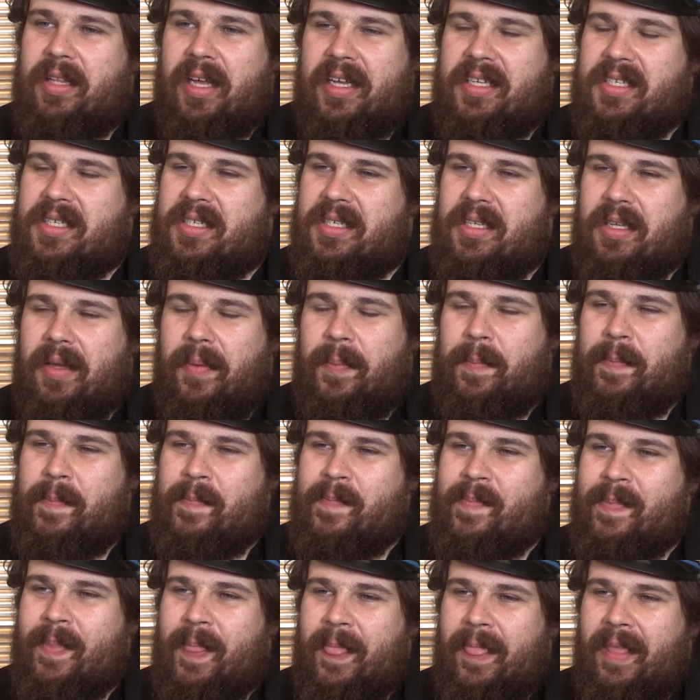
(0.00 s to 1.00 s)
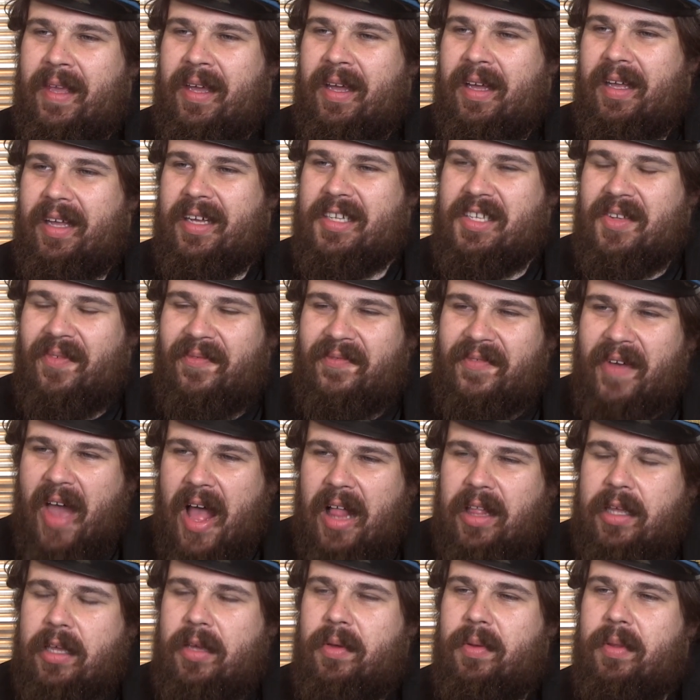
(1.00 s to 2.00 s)
There's a
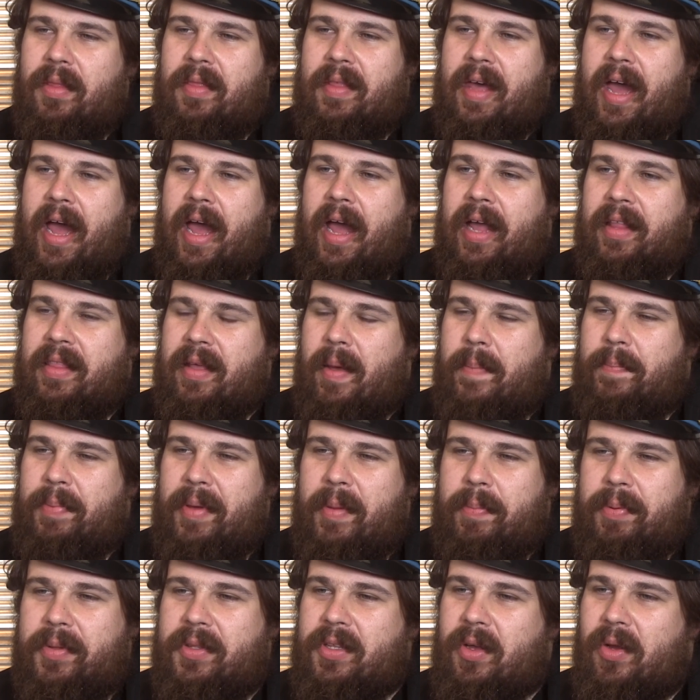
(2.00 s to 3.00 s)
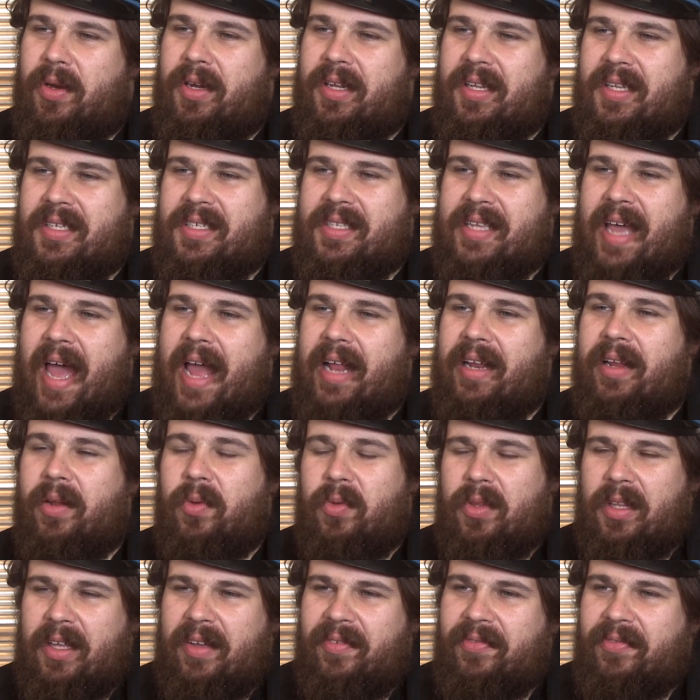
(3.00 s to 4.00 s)
value in that people don't understand. And